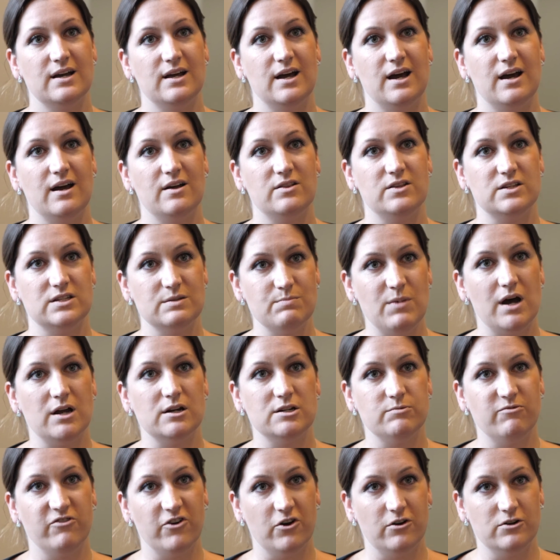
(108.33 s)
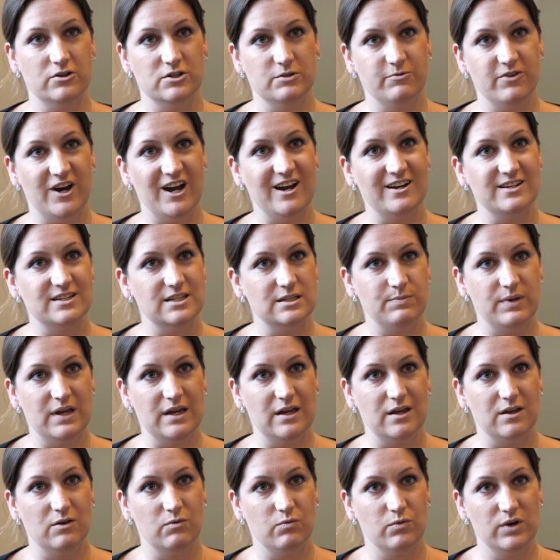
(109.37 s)
the smartphone device as
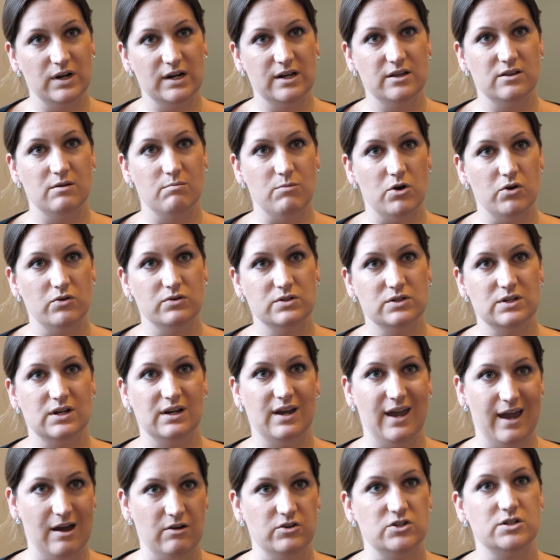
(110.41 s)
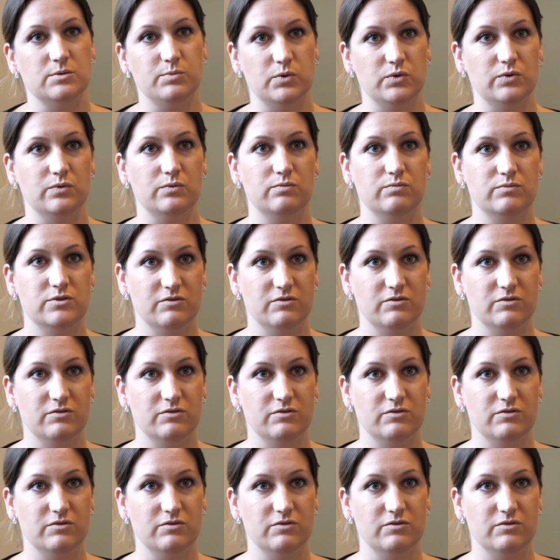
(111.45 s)
being really the most accountable